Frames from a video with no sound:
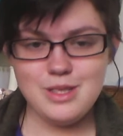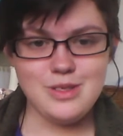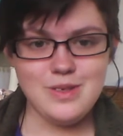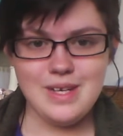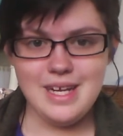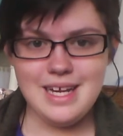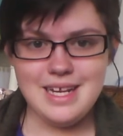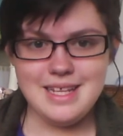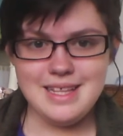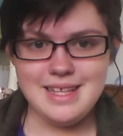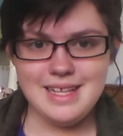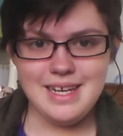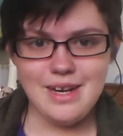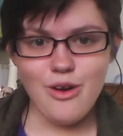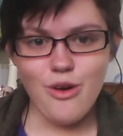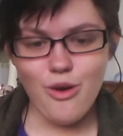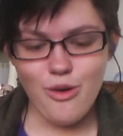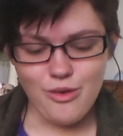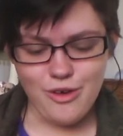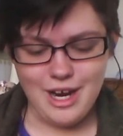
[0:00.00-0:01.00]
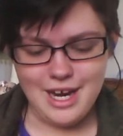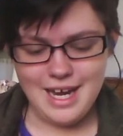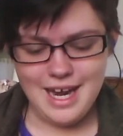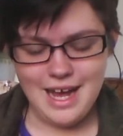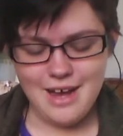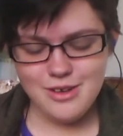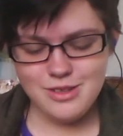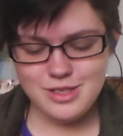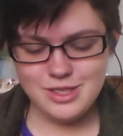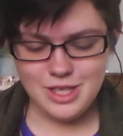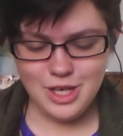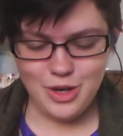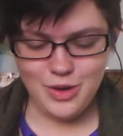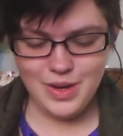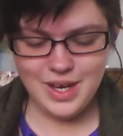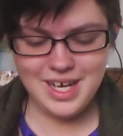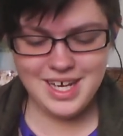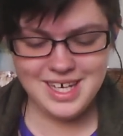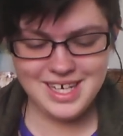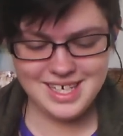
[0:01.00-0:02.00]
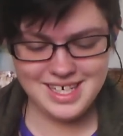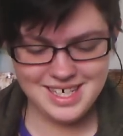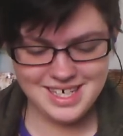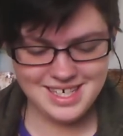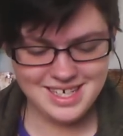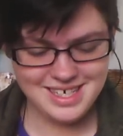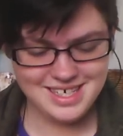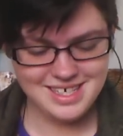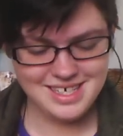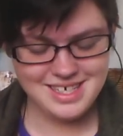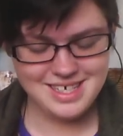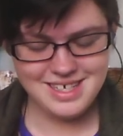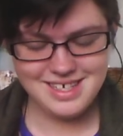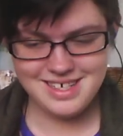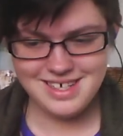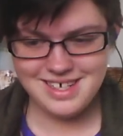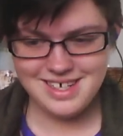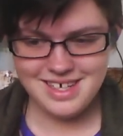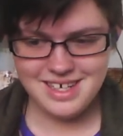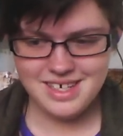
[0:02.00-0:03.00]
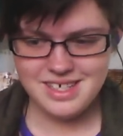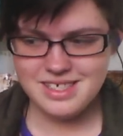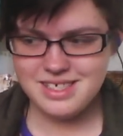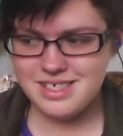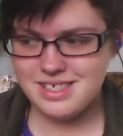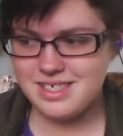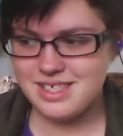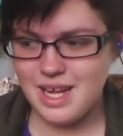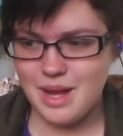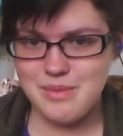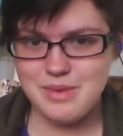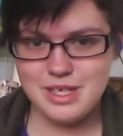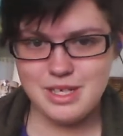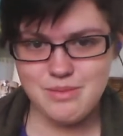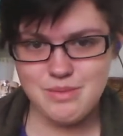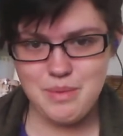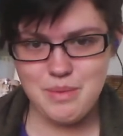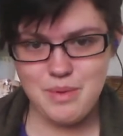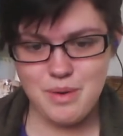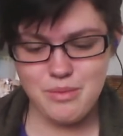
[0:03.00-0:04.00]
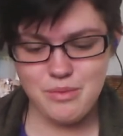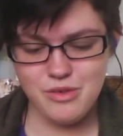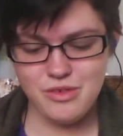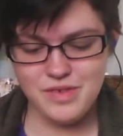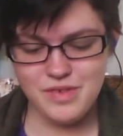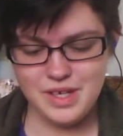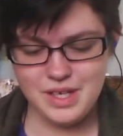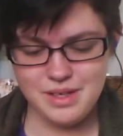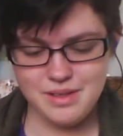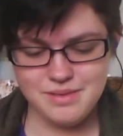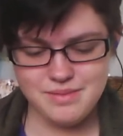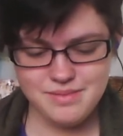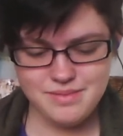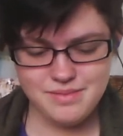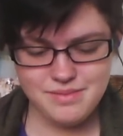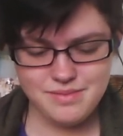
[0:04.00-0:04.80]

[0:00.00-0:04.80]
doing anything at all right now, so it's time to get my butt moving.